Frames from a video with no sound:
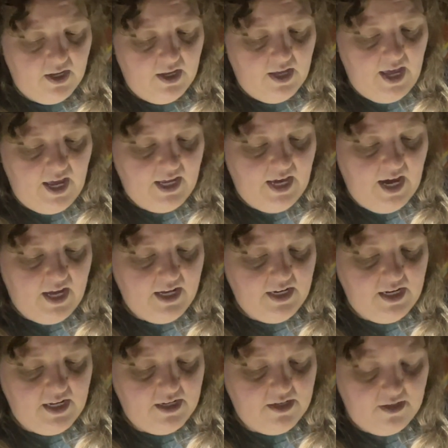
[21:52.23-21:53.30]
had gotten
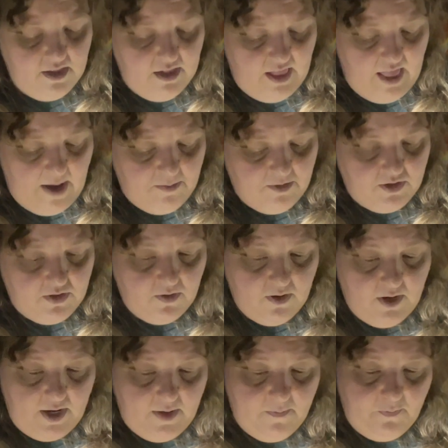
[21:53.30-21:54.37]
into the
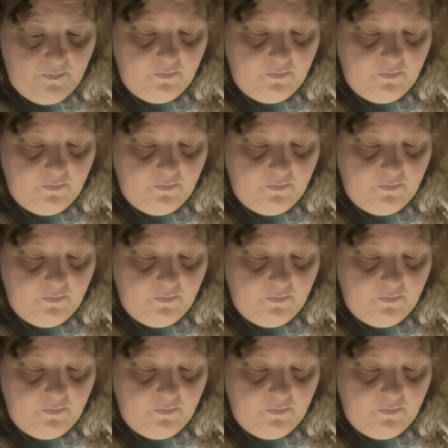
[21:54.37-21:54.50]
laboratory.